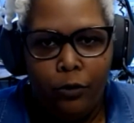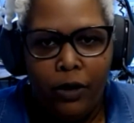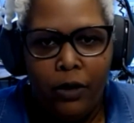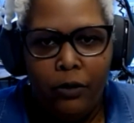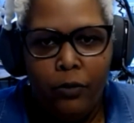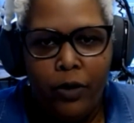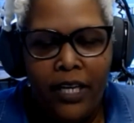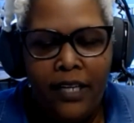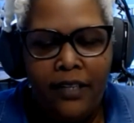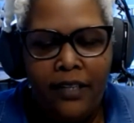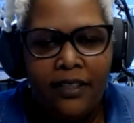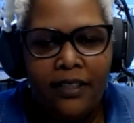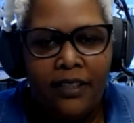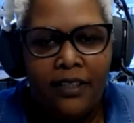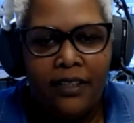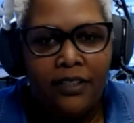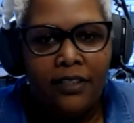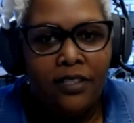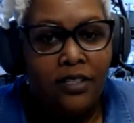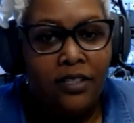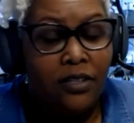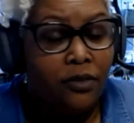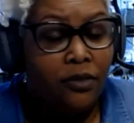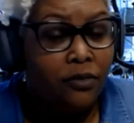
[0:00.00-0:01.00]
weeks, and
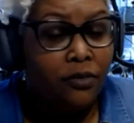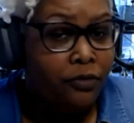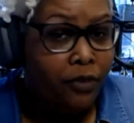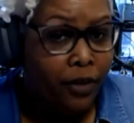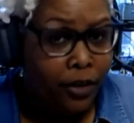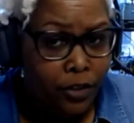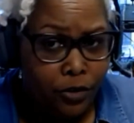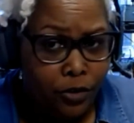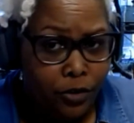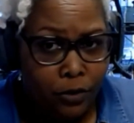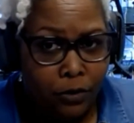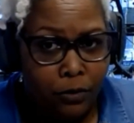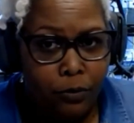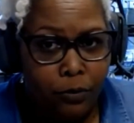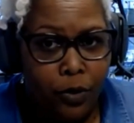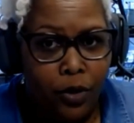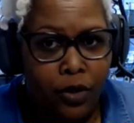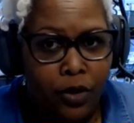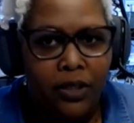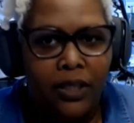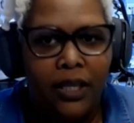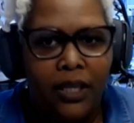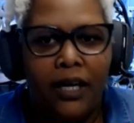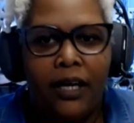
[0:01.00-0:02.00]
this is a virtual
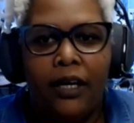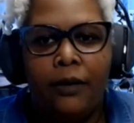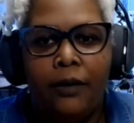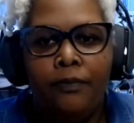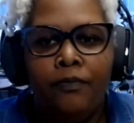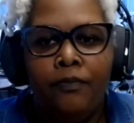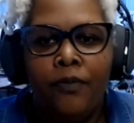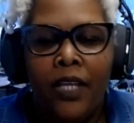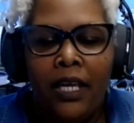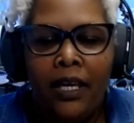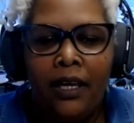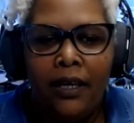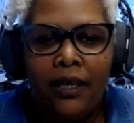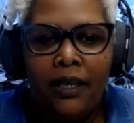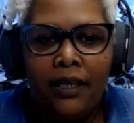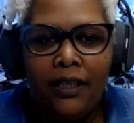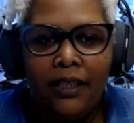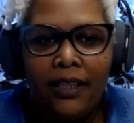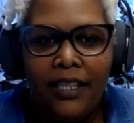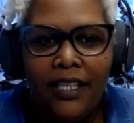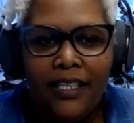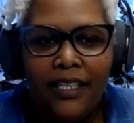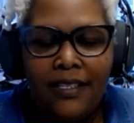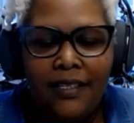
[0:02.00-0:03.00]
book club.
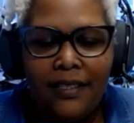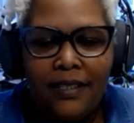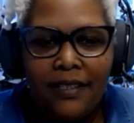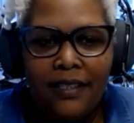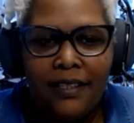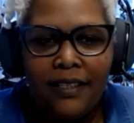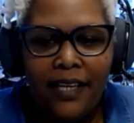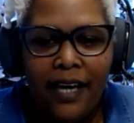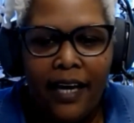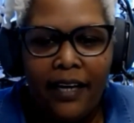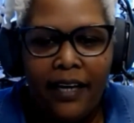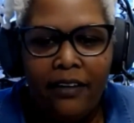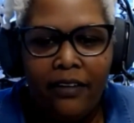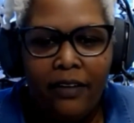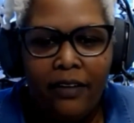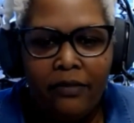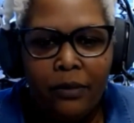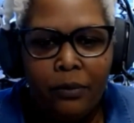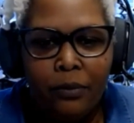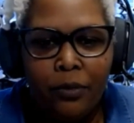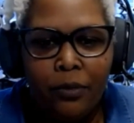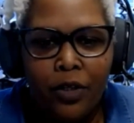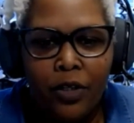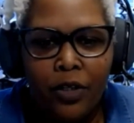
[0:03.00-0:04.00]
The title
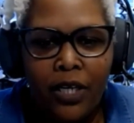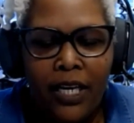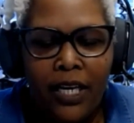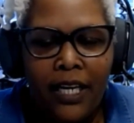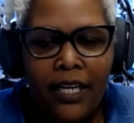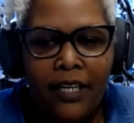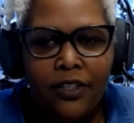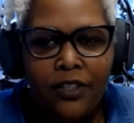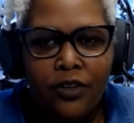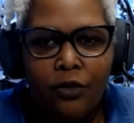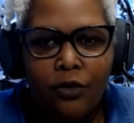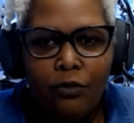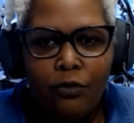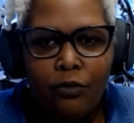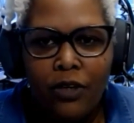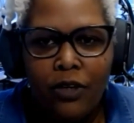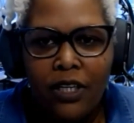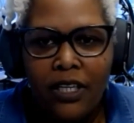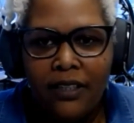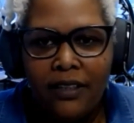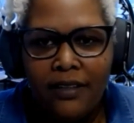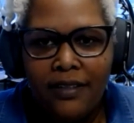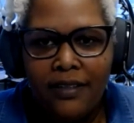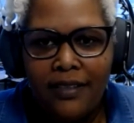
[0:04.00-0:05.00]
of the book is
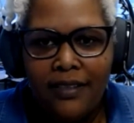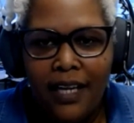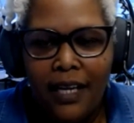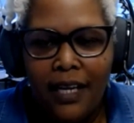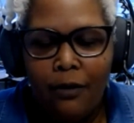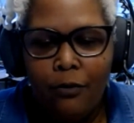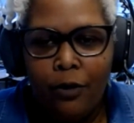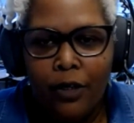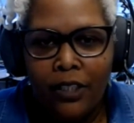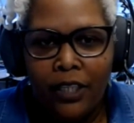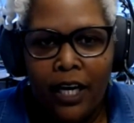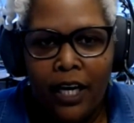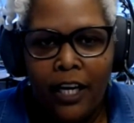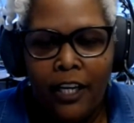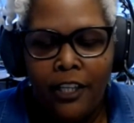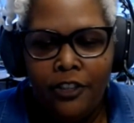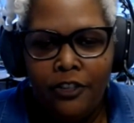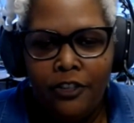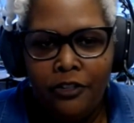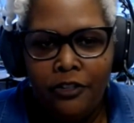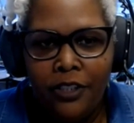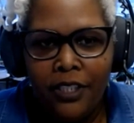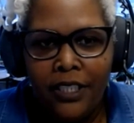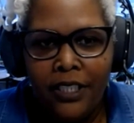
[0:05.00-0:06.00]
Real Estate
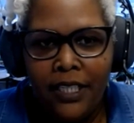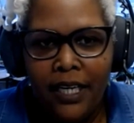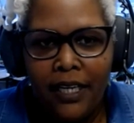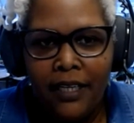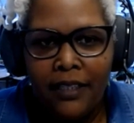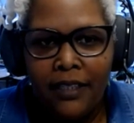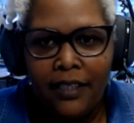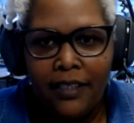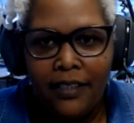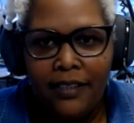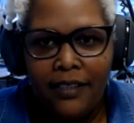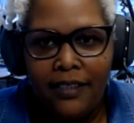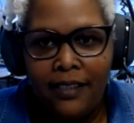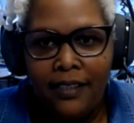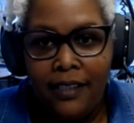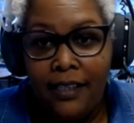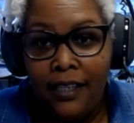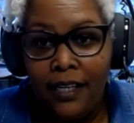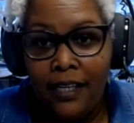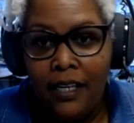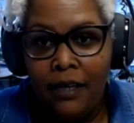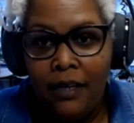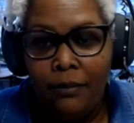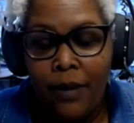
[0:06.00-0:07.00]
100, The
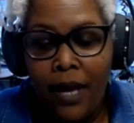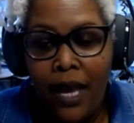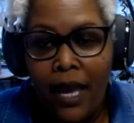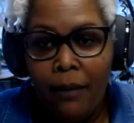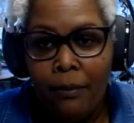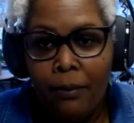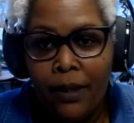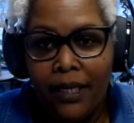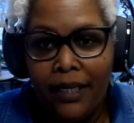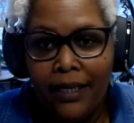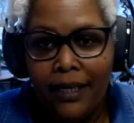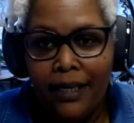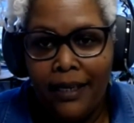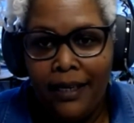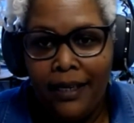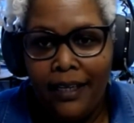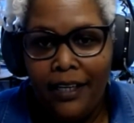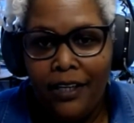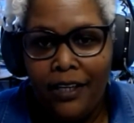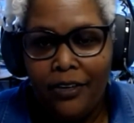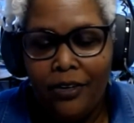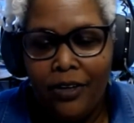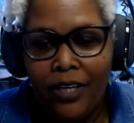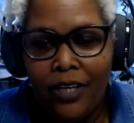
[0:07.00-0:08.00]
Team and
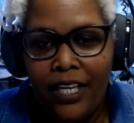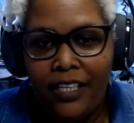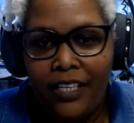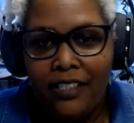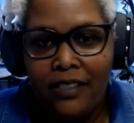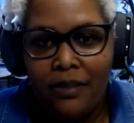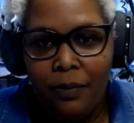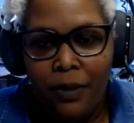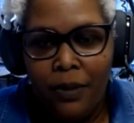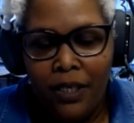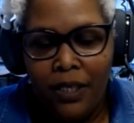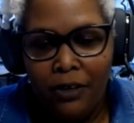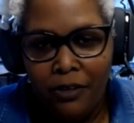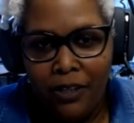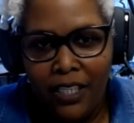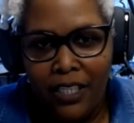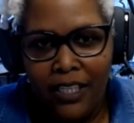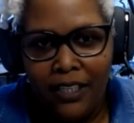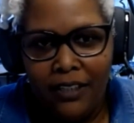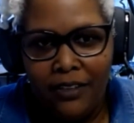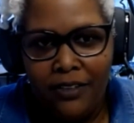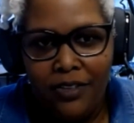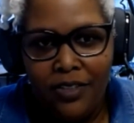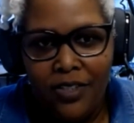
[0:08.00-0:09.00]
Millennial
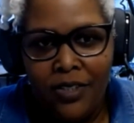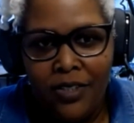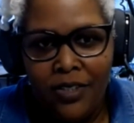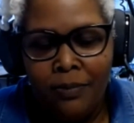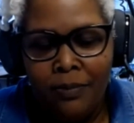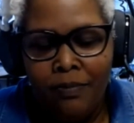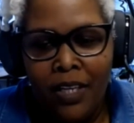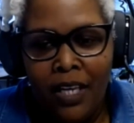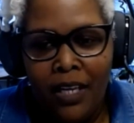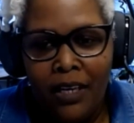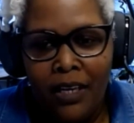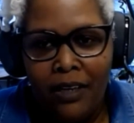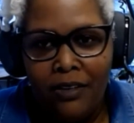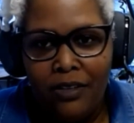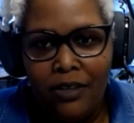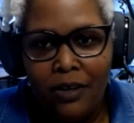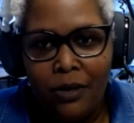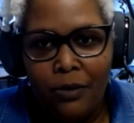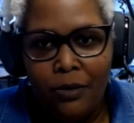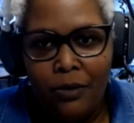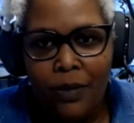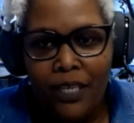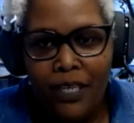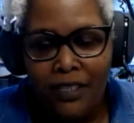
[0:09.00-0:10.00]
Experience.
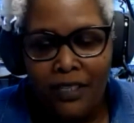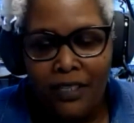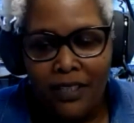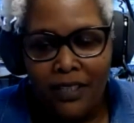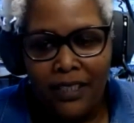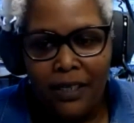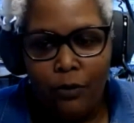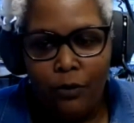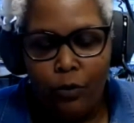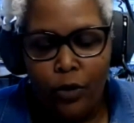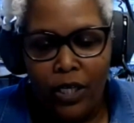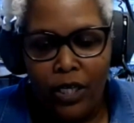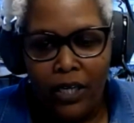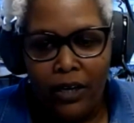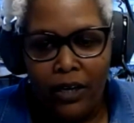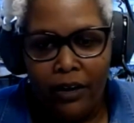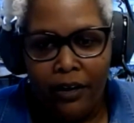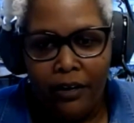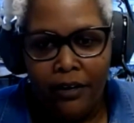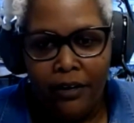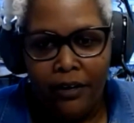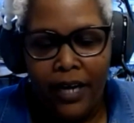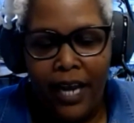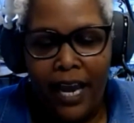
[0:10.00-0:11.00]
So basically, we
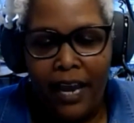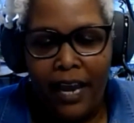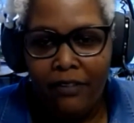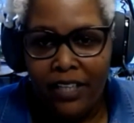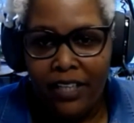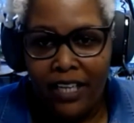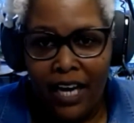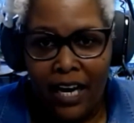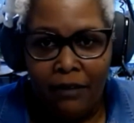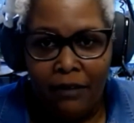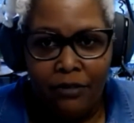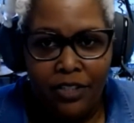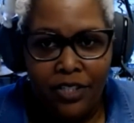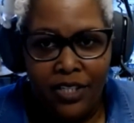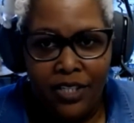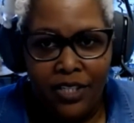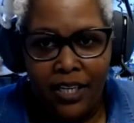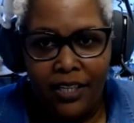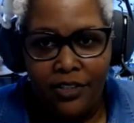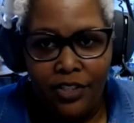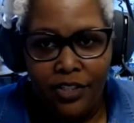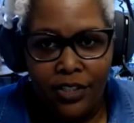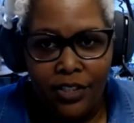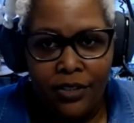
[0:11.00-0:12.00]
are having
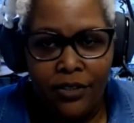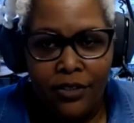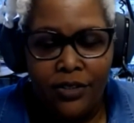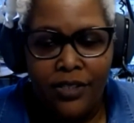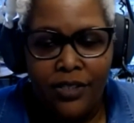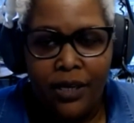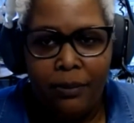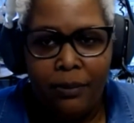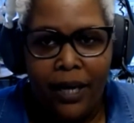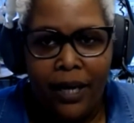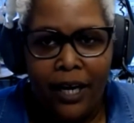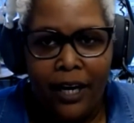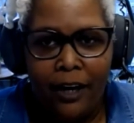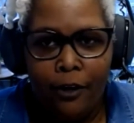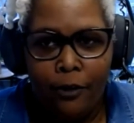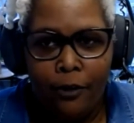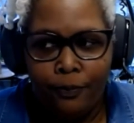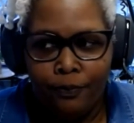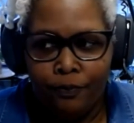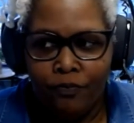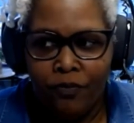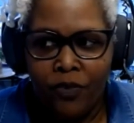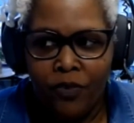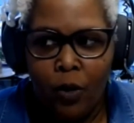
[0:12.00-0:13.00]
conversations
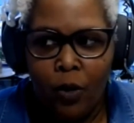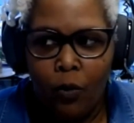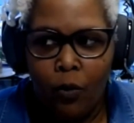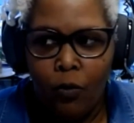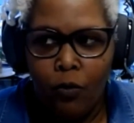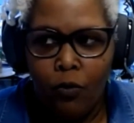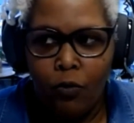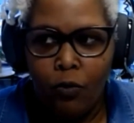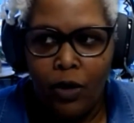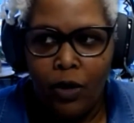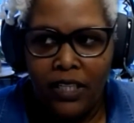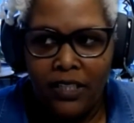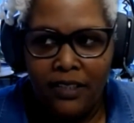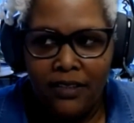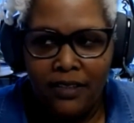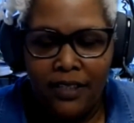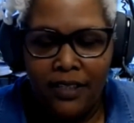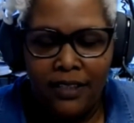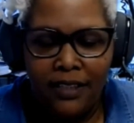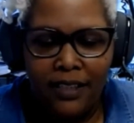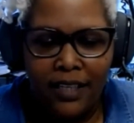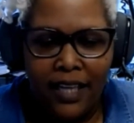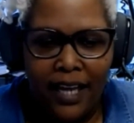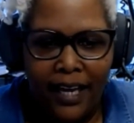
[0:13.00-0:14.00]
about what
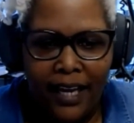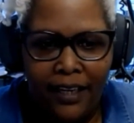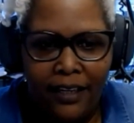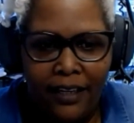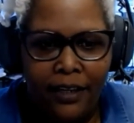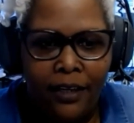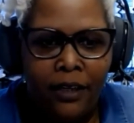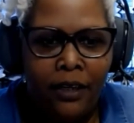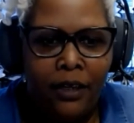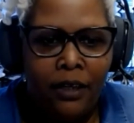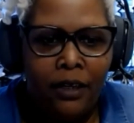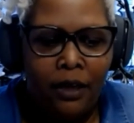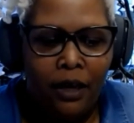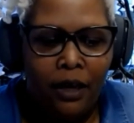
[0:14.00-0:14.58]
is it like